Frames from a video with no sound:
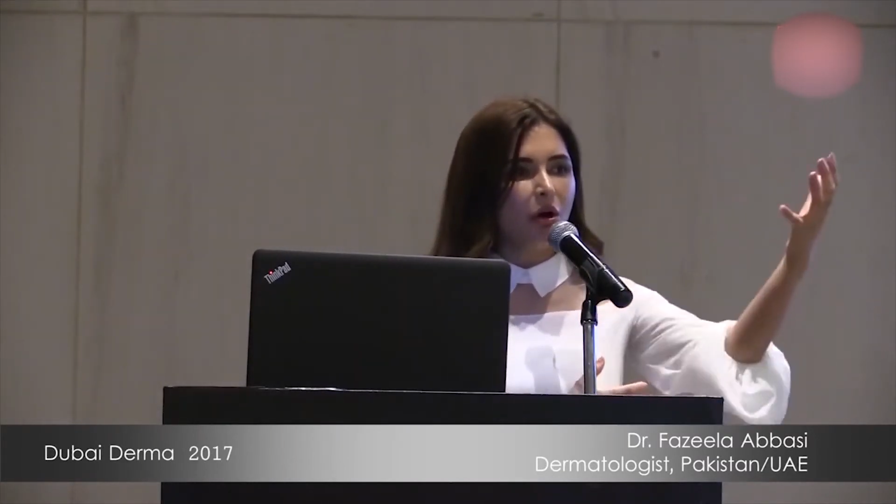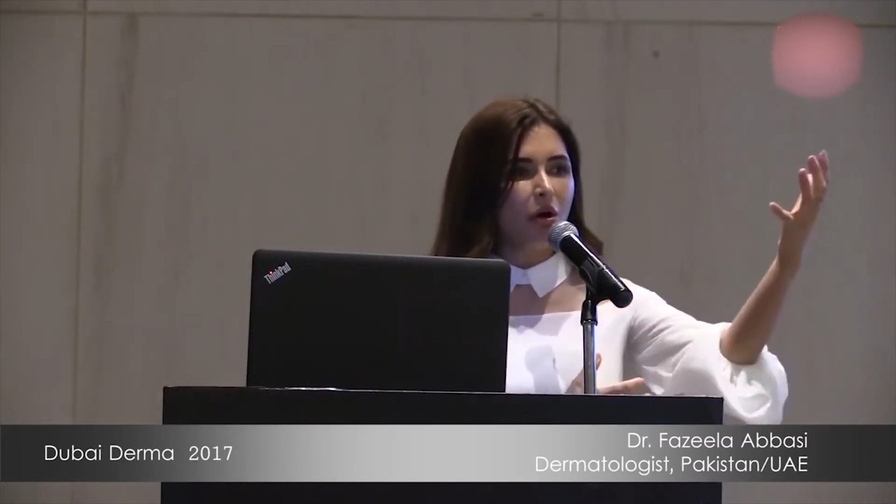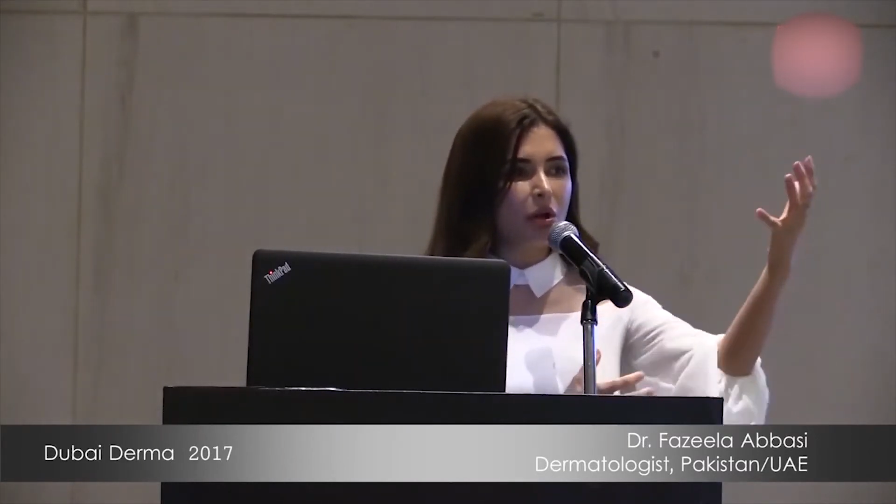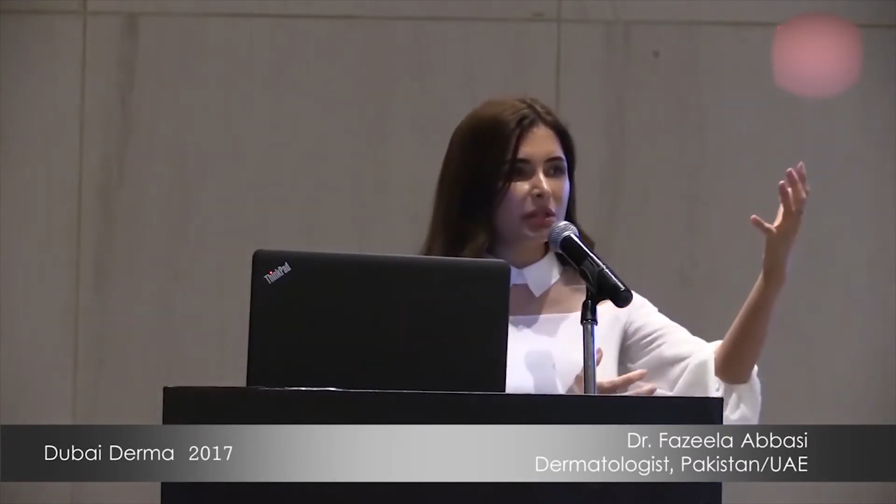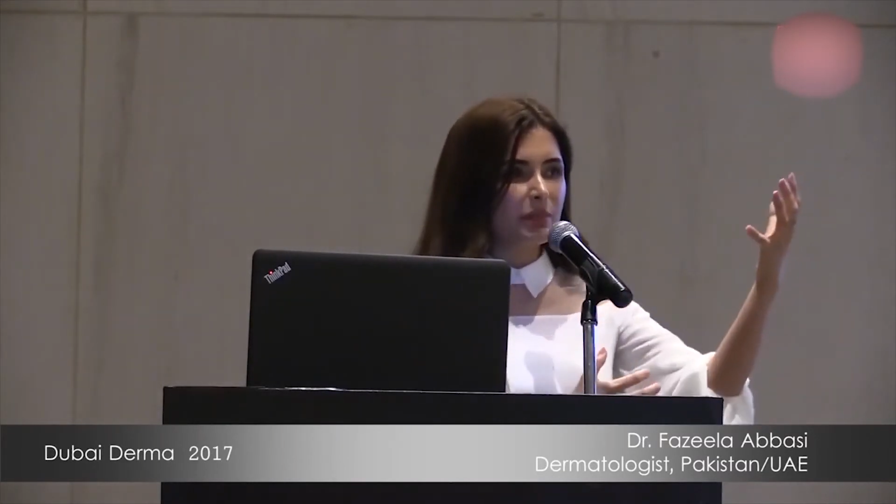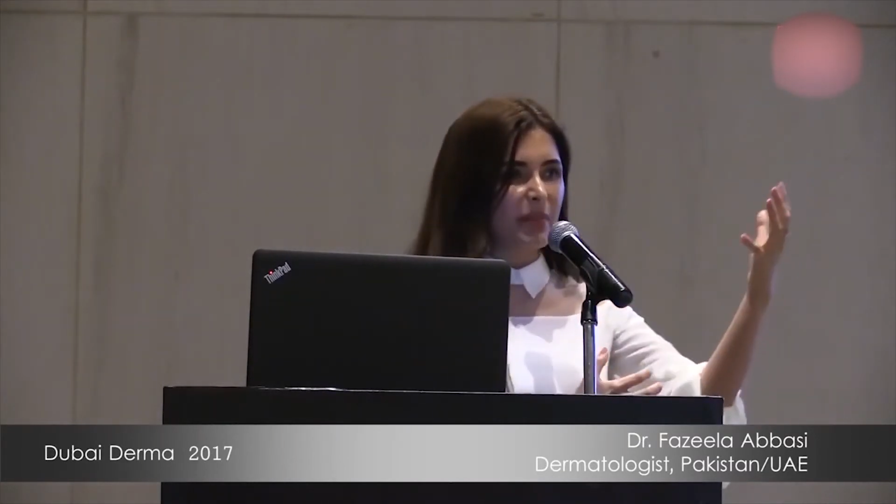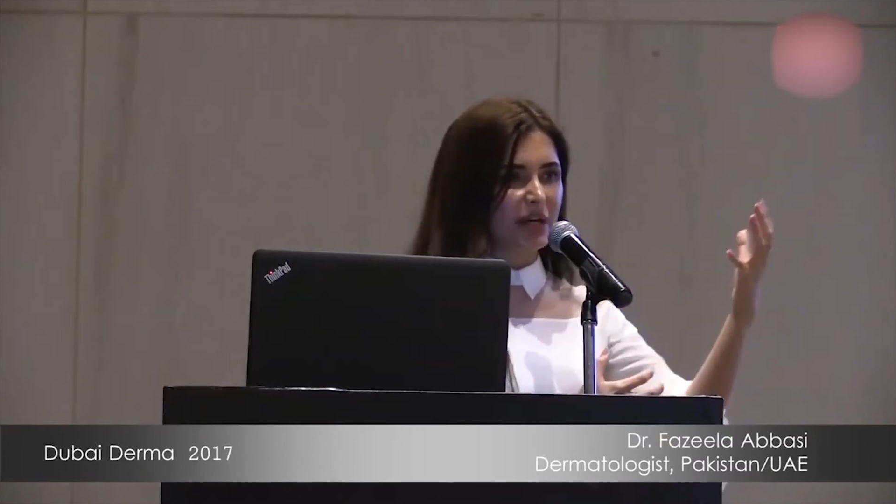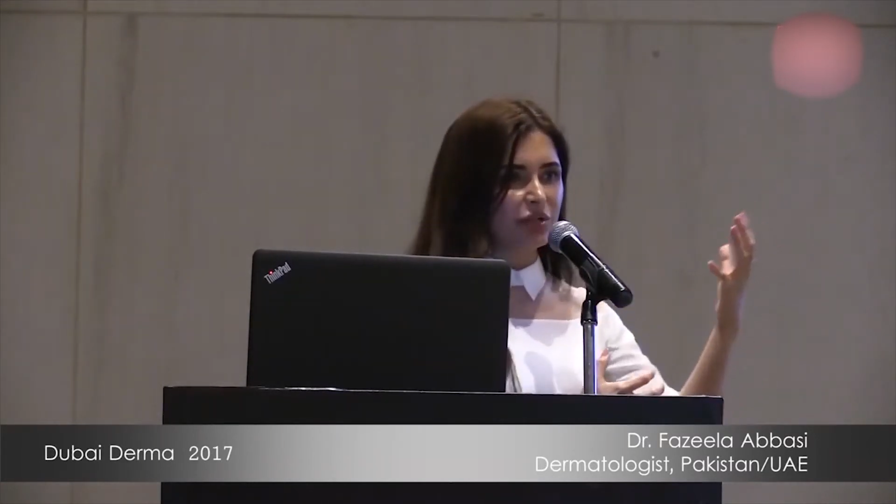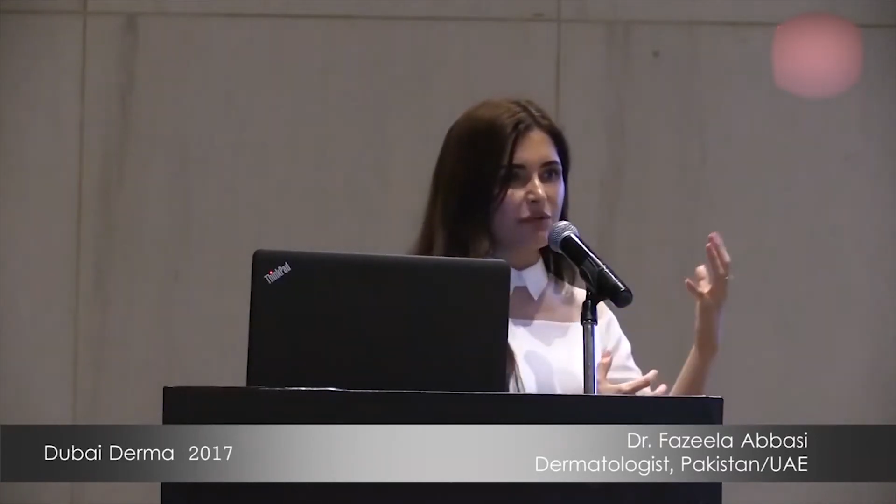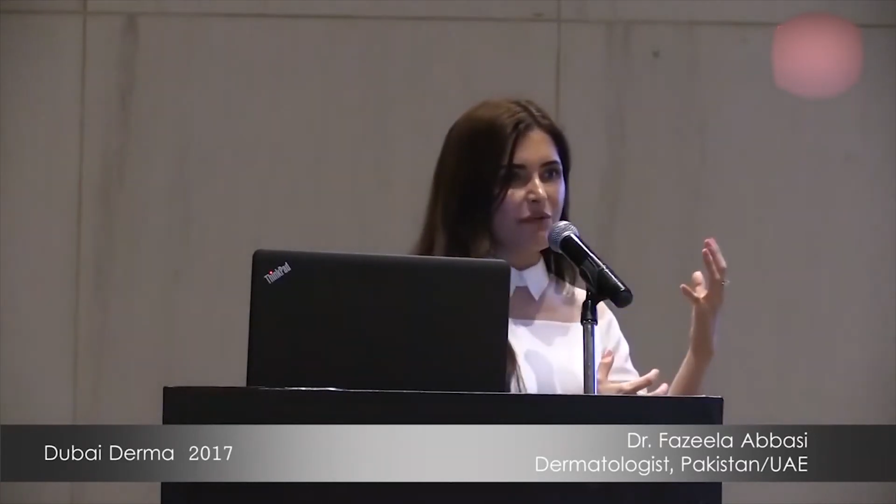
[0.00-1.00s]
All the
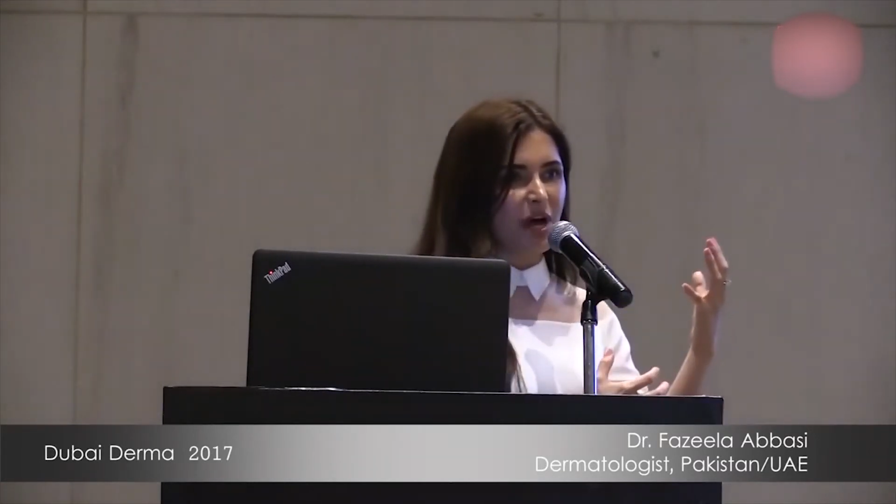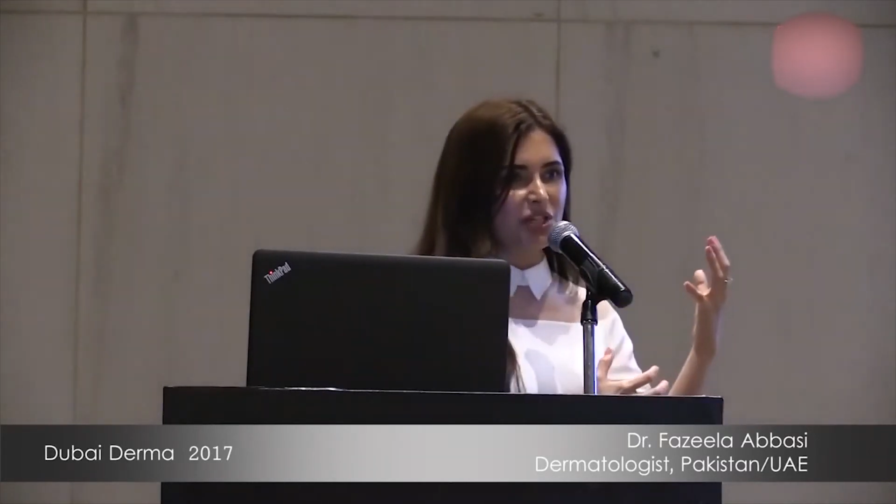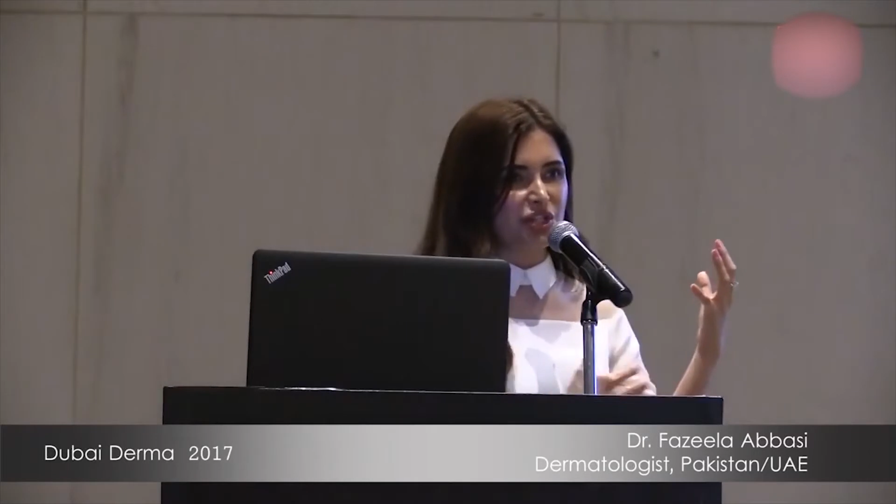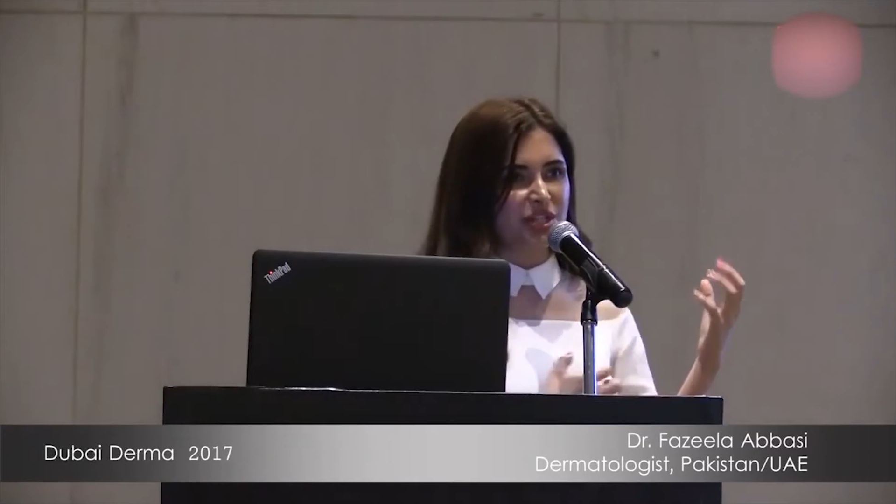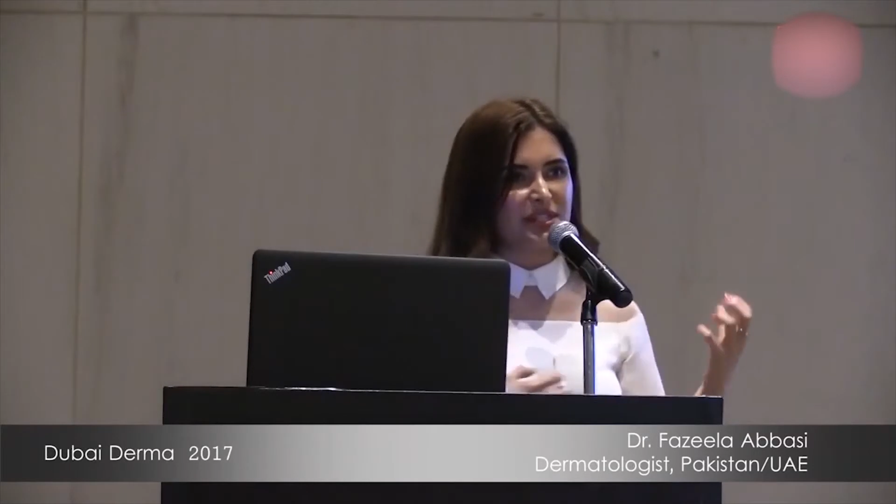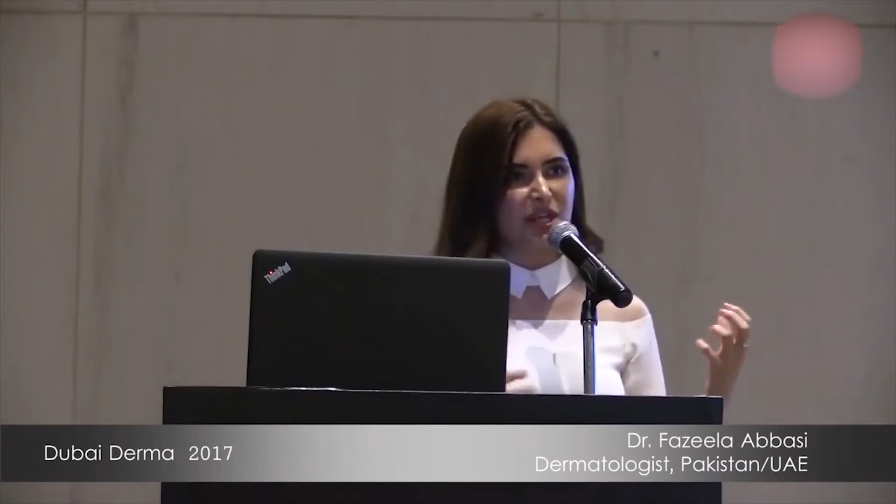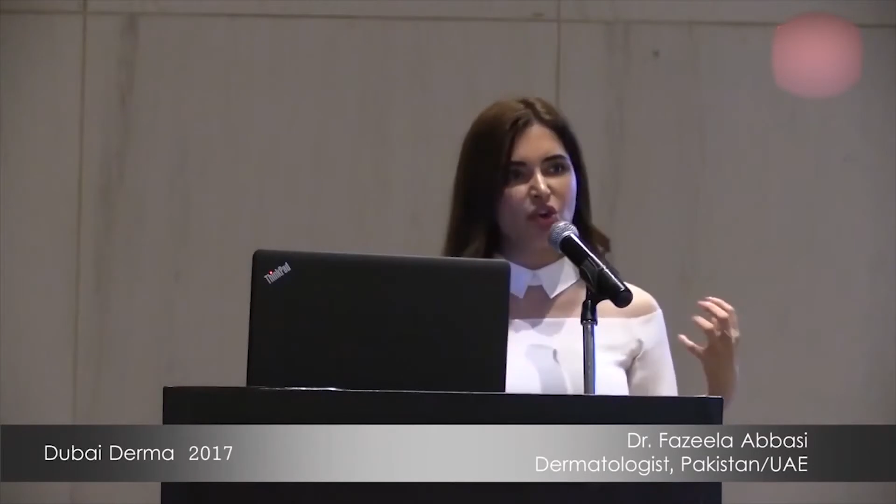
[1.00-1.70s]
macrophages